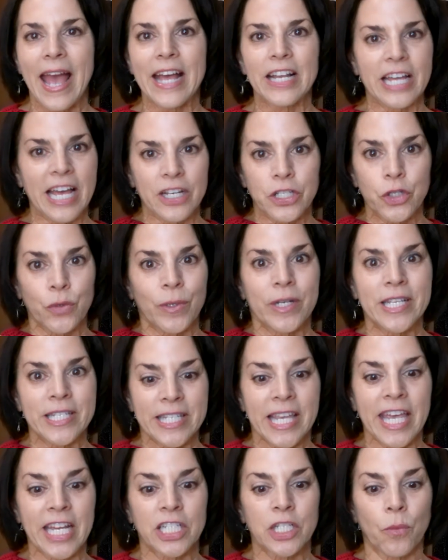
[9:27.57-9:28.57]
and doing his
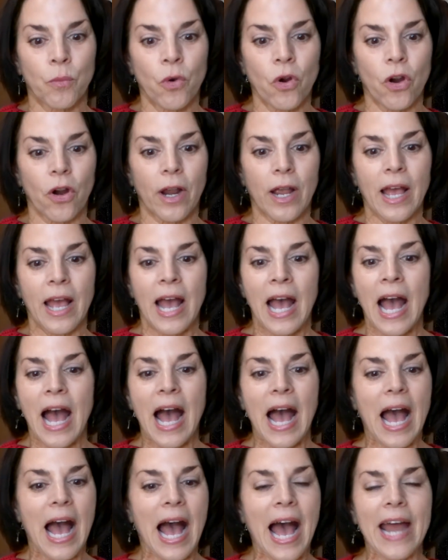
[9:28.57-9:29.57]
kingdom work.
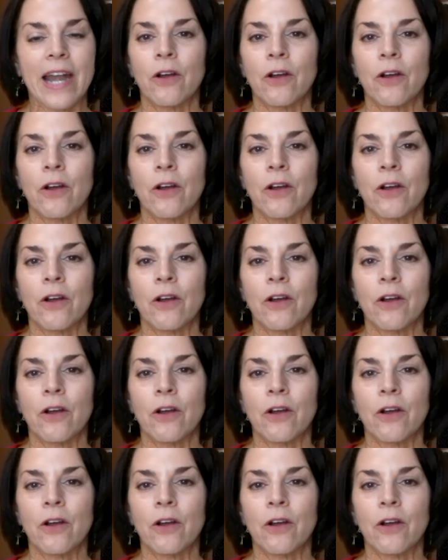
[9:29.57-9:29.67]
I